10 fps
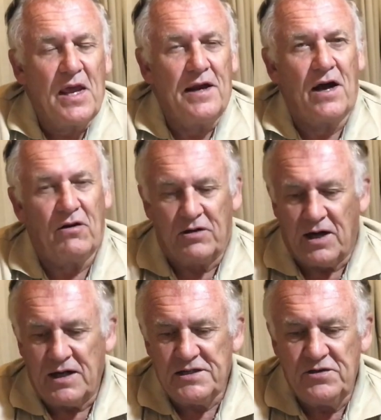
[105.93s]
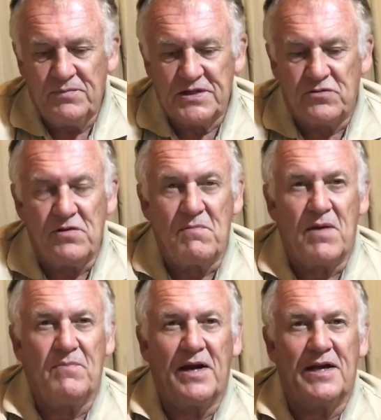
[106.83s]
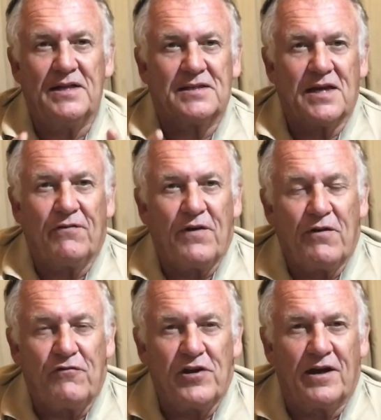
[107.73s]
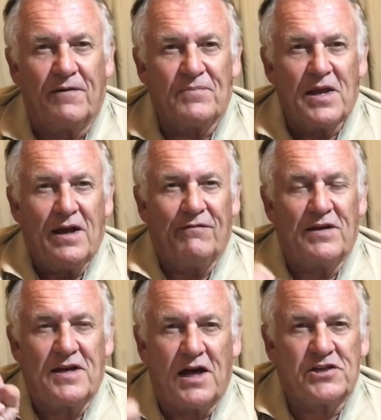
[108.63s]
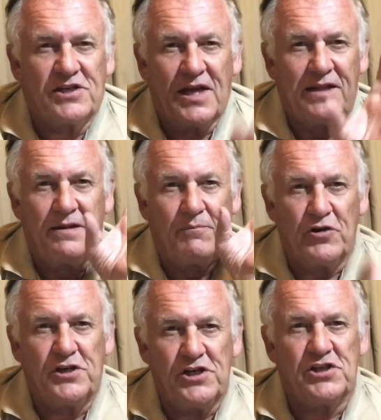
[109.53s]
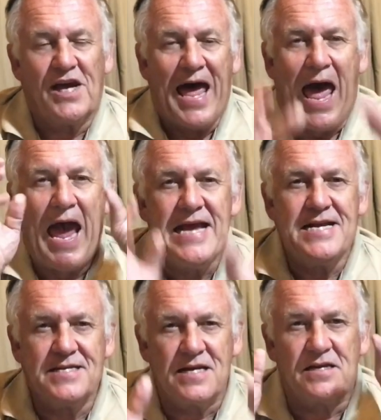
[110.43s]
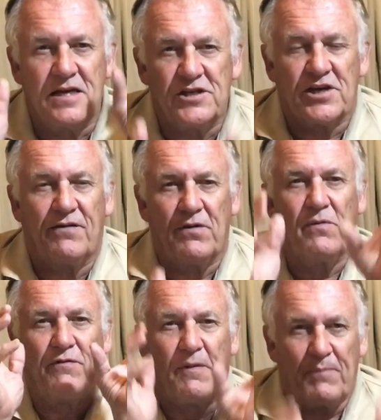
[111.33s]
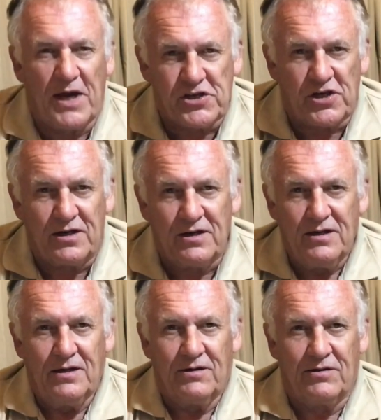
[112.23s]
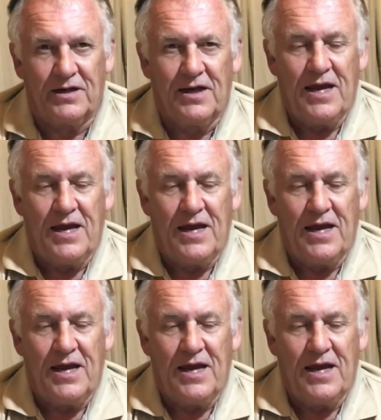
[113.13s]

Now, guys, you must remember, in South Africa, the Dutch and the British hated each other with a passion, right?